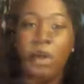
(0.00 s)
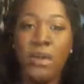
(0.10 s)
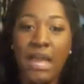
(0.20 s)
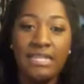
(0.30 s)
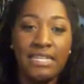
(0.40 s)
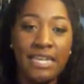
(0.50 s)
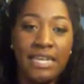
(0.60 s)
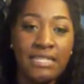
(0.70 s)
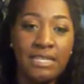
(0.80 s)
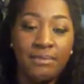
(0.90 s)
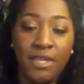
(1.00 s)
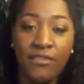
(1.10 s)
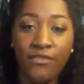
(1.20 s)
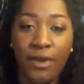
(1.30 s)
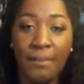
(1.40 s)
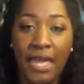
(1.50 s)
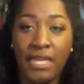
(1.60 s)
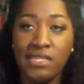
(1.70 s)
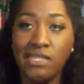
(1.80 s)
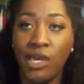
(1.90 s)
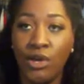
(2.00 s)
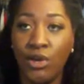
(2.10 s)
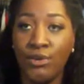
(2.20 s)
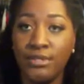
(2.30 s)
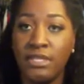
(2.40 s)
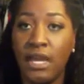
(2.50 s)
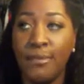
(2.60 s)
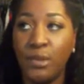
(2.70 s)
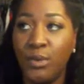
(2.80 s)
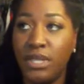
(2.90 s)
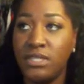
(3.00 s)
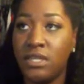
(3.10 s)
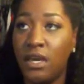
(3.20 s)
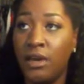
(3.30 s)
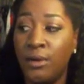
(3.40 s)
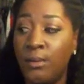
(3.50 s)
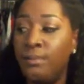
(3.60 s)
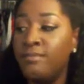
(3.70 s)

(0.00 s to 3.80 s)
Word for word: Okay, I did get something from ASOS a couple of weeks ago,